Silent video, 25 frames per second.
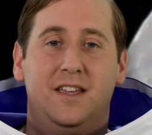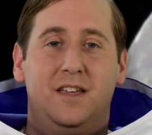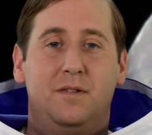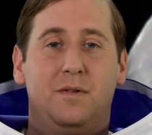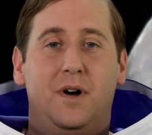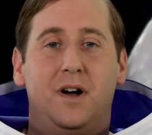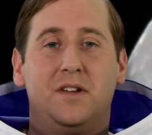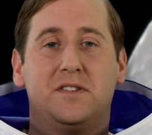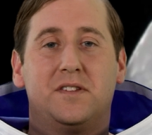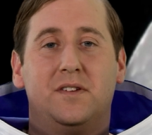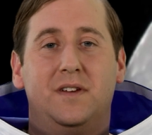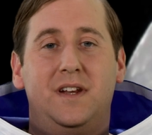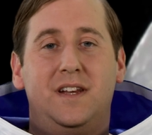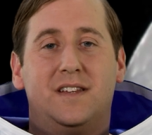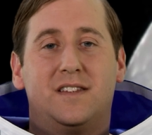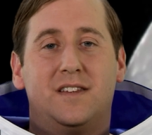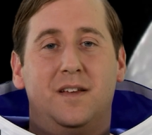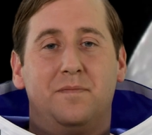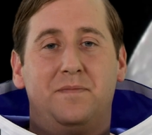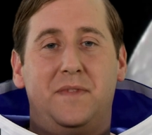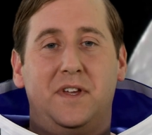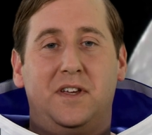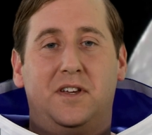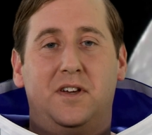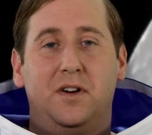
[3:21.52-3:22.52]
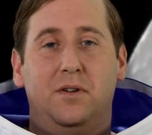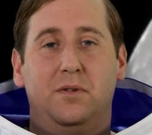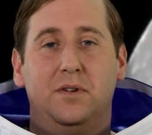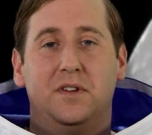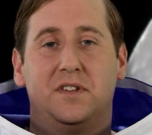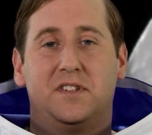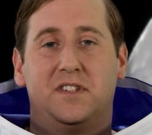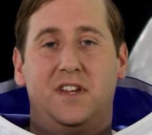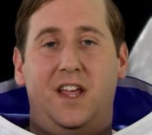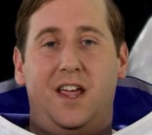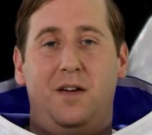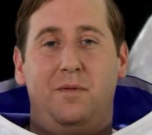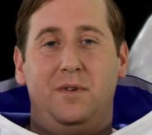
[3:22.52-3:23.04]
You also need something cool to
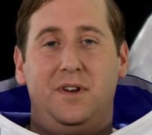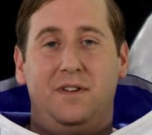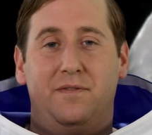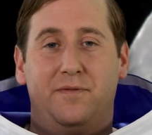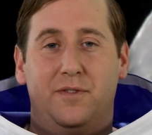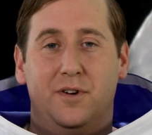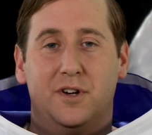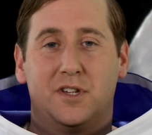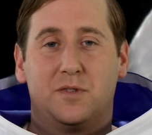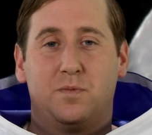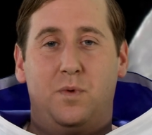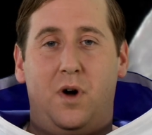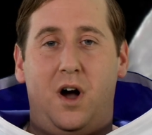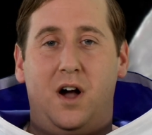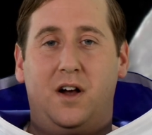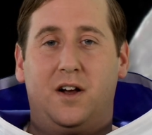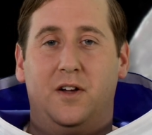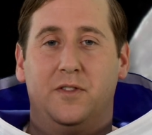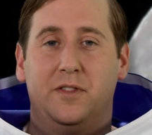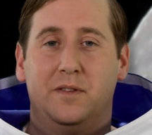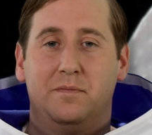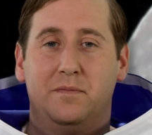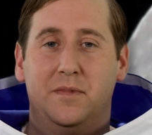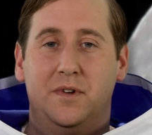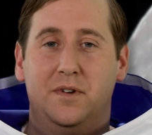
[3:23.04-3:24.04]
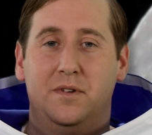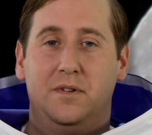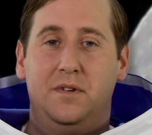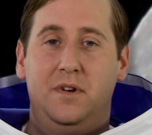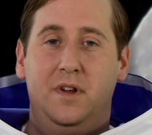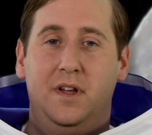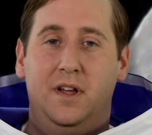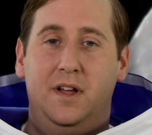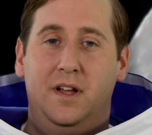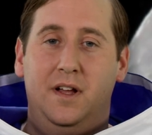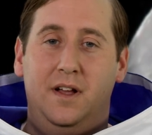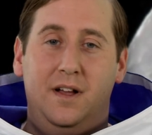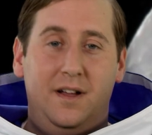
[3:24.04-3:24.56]
say when you first walk on the moon.
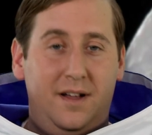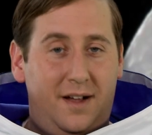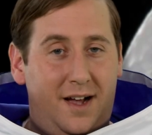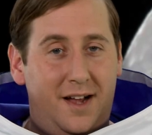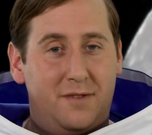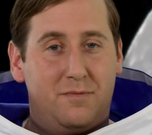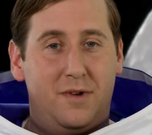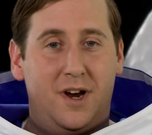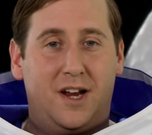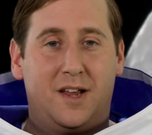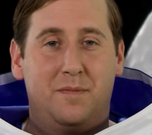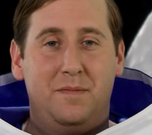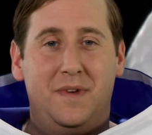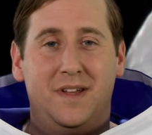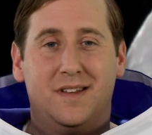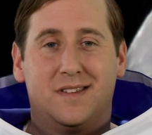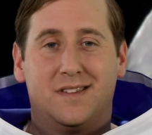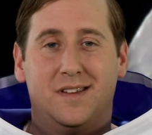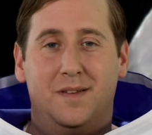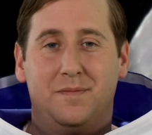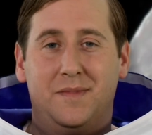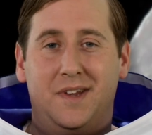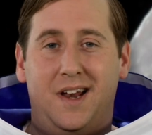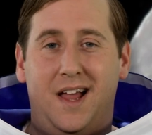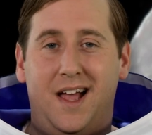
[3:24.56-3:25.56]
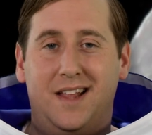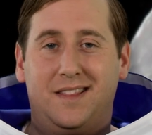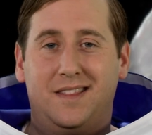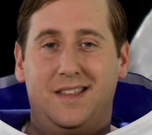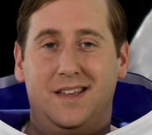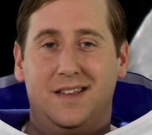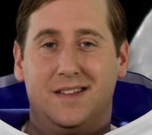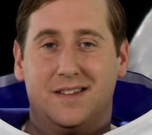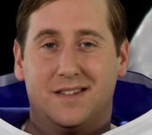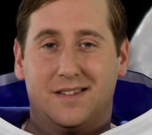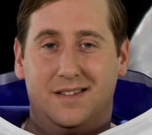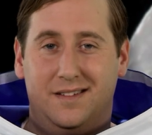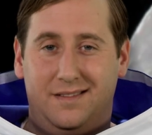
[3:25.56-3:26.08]
I'd recommend something like
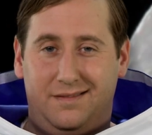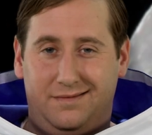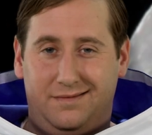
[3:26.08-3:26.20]
this.